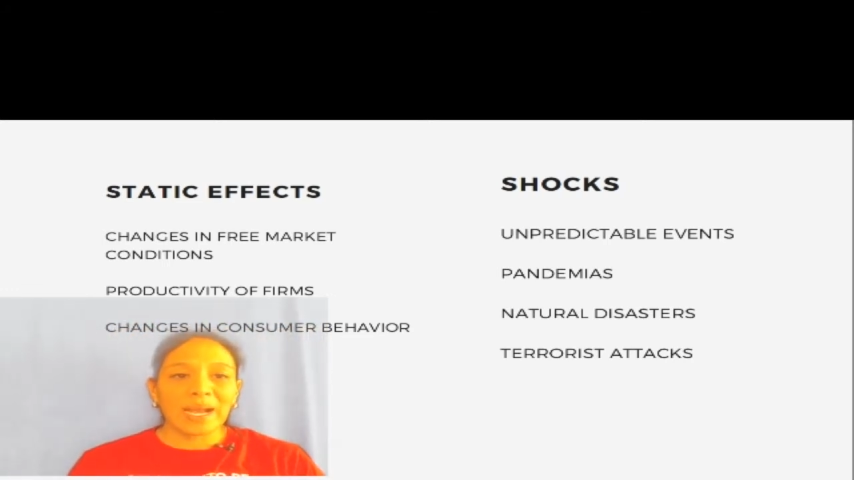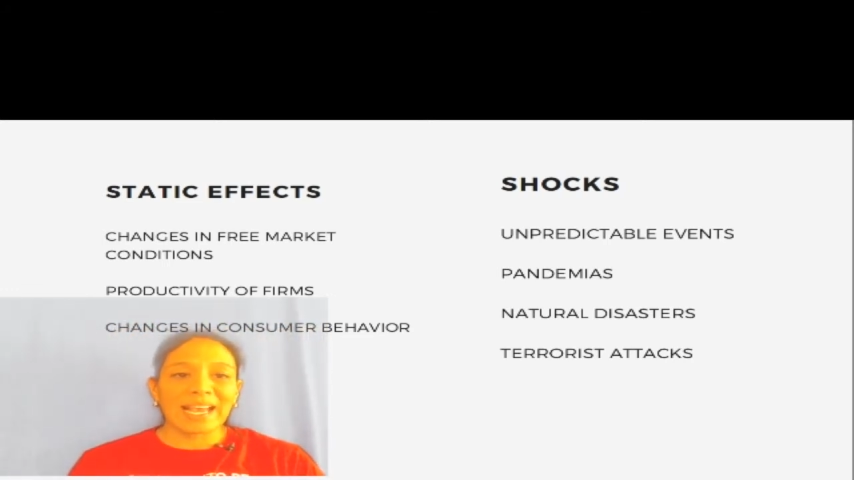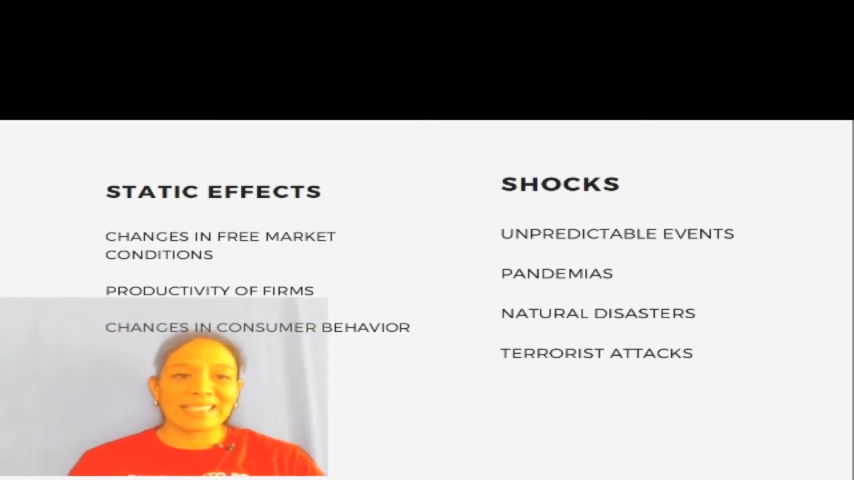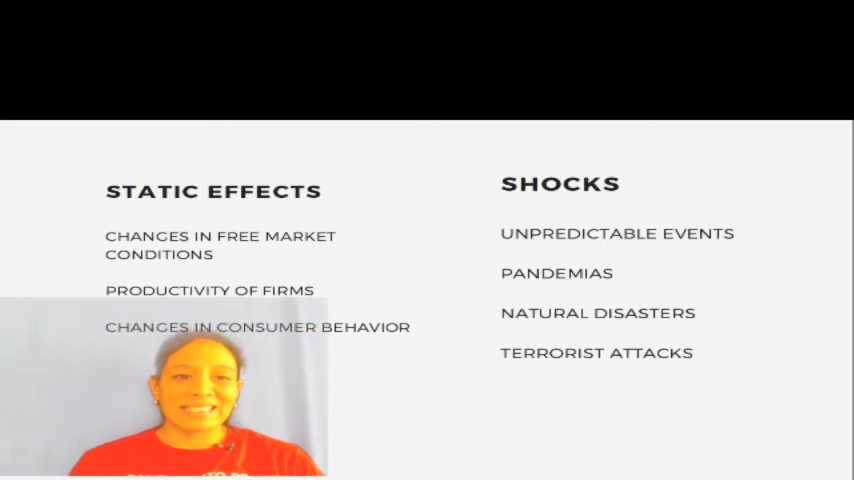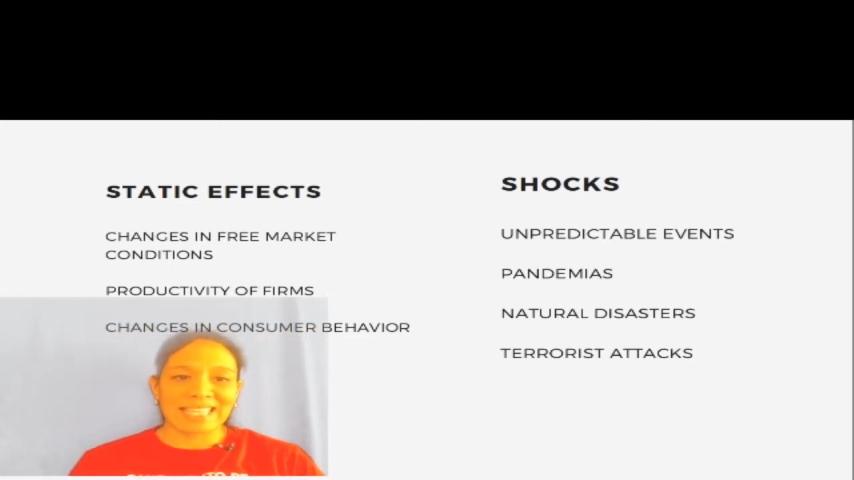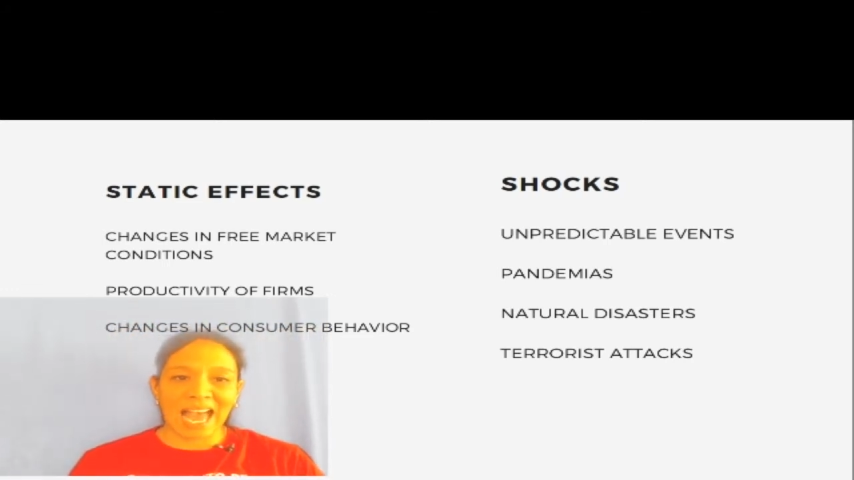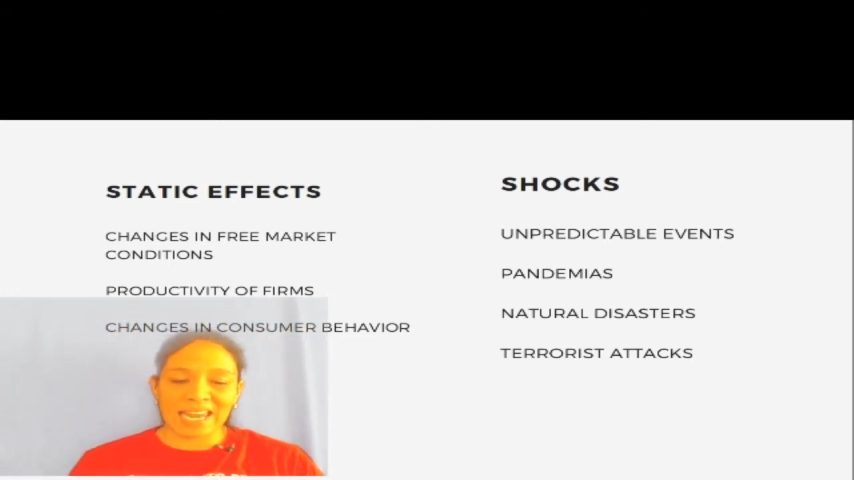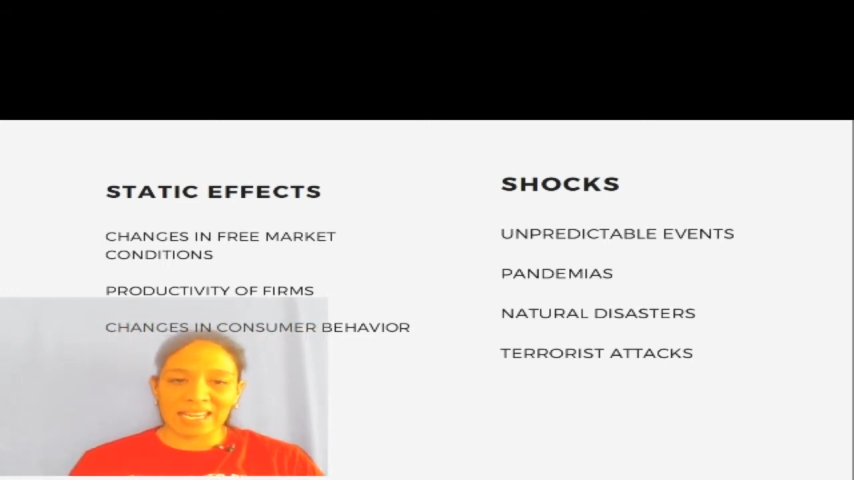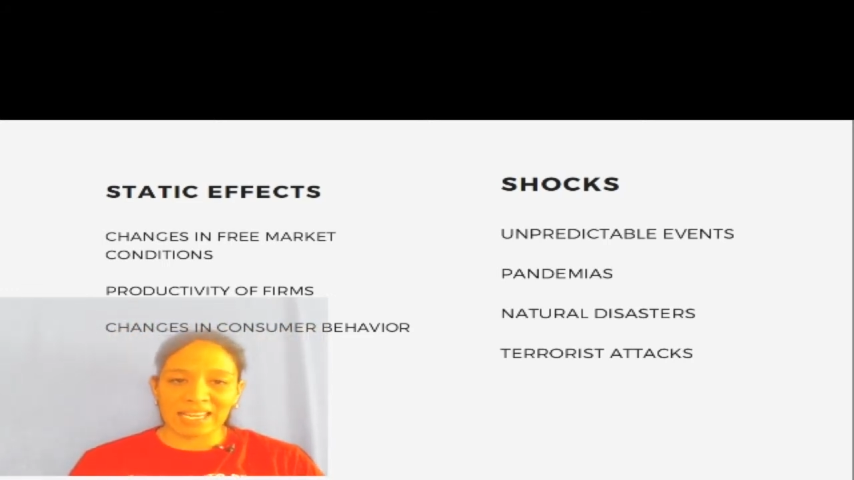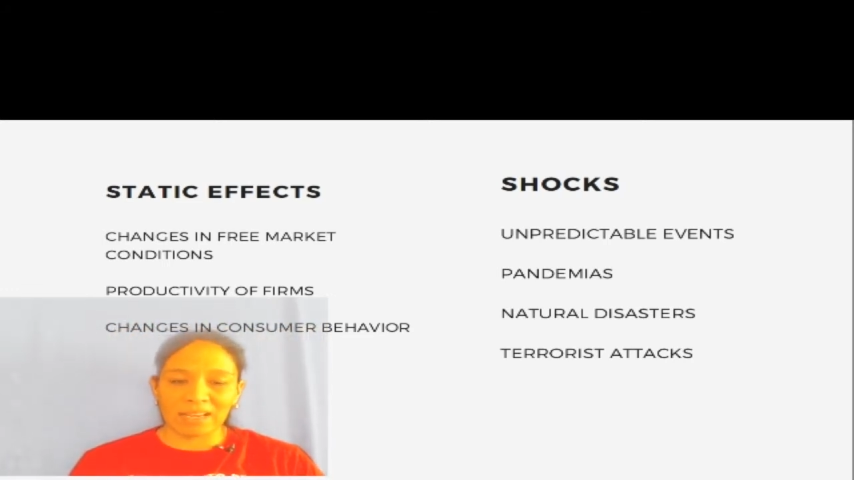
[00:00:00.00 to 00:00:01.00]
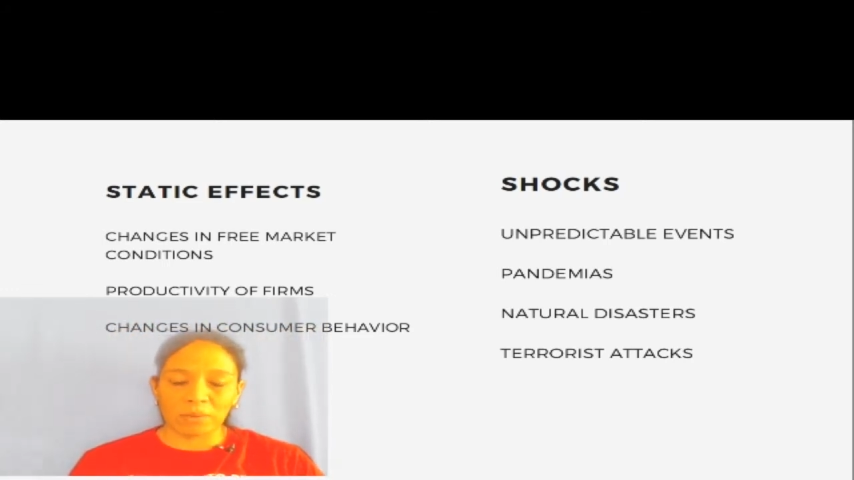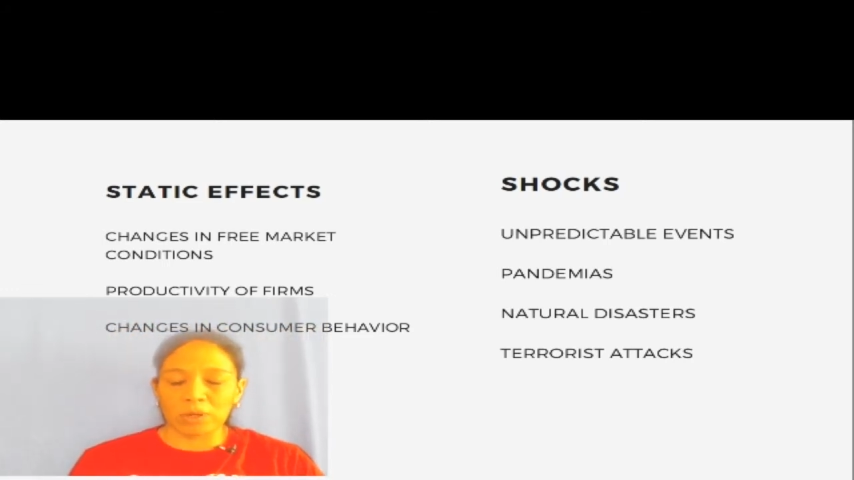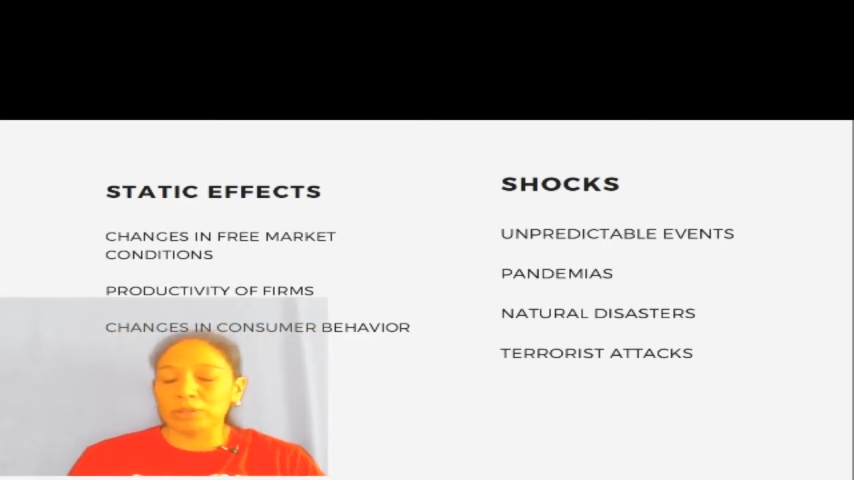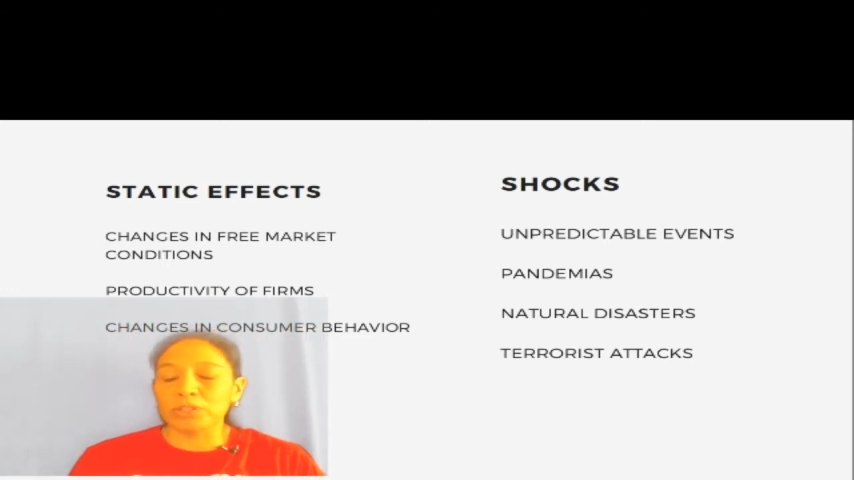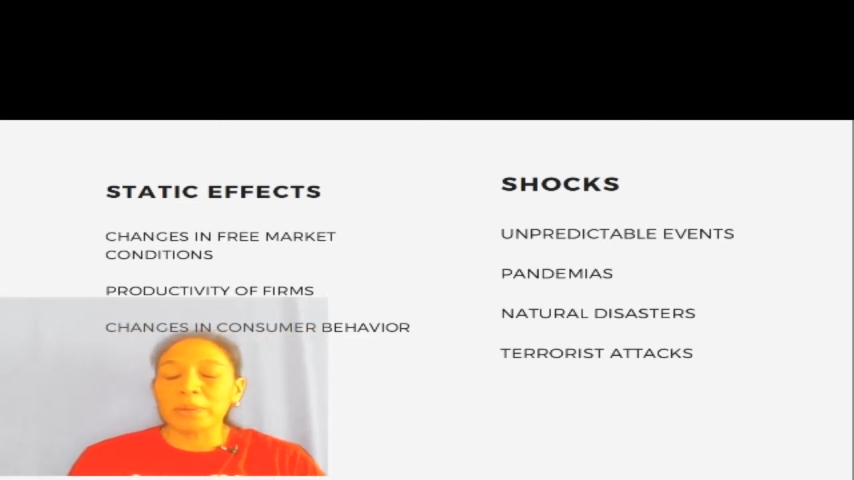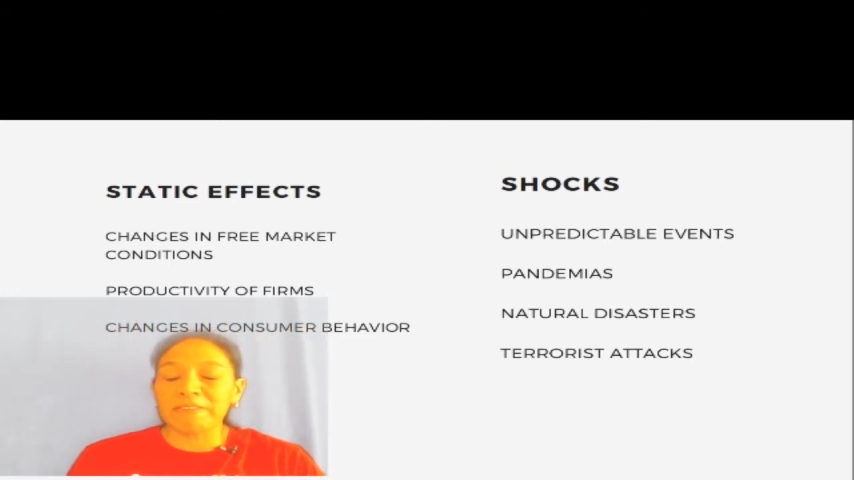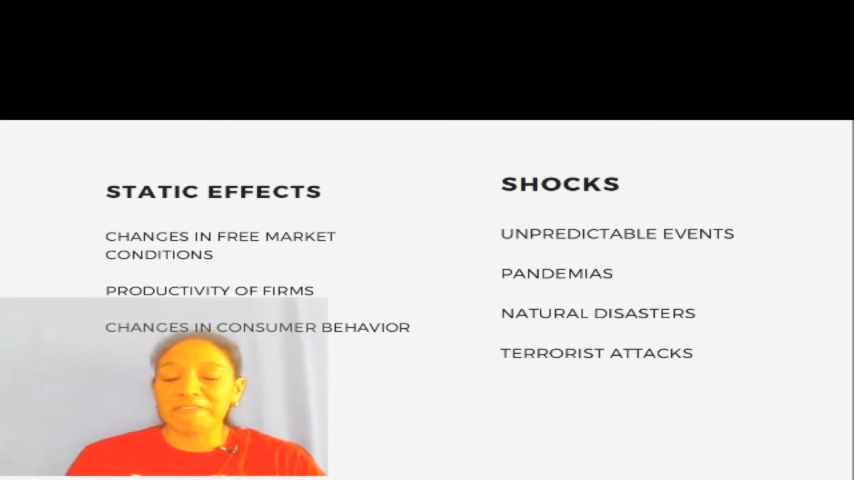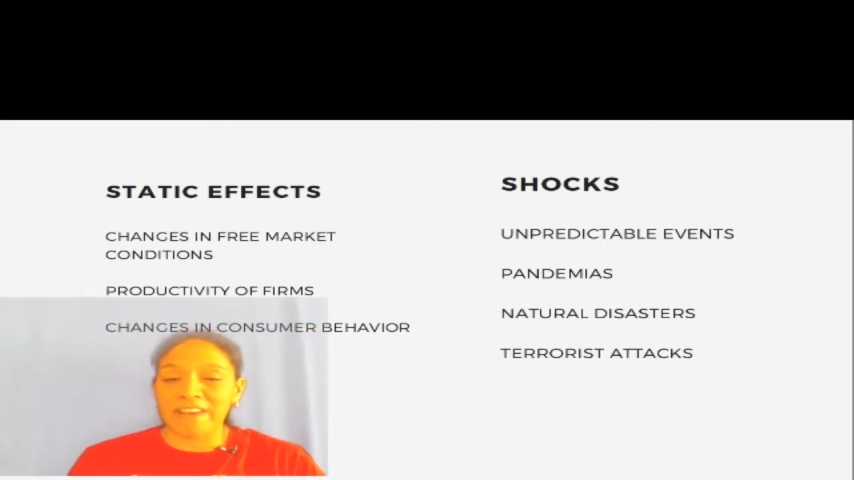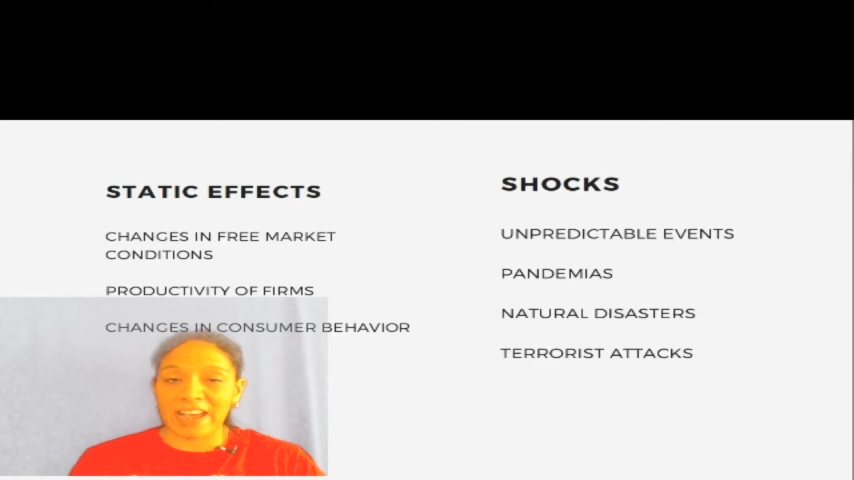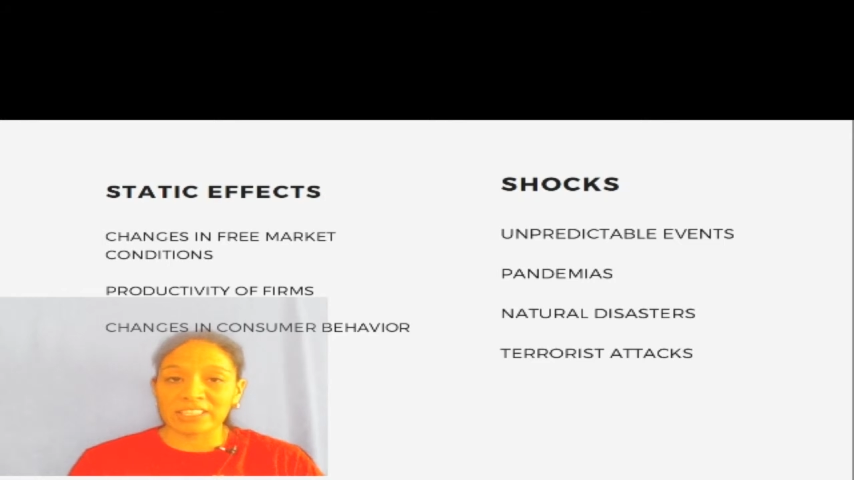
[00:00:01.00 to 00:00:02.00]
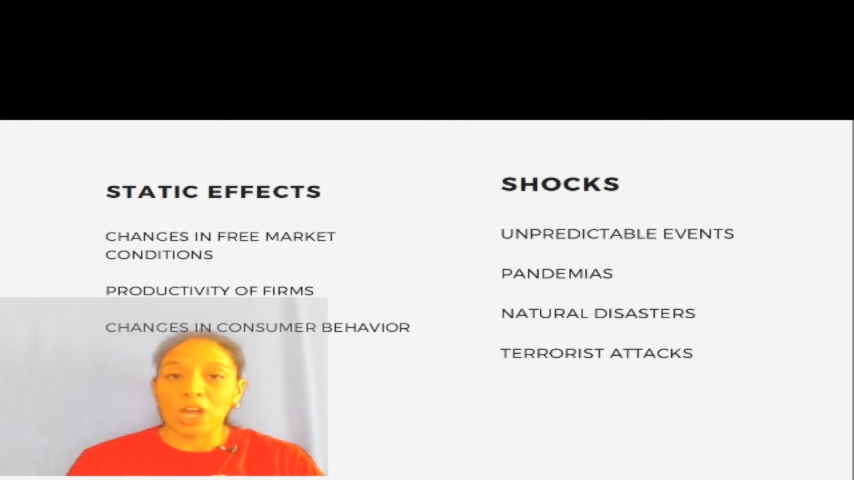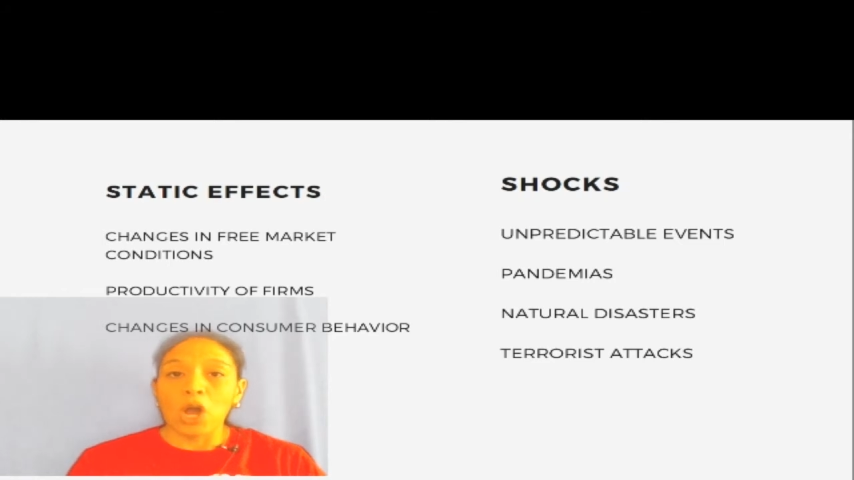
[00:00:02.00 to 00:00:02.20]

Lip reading: effects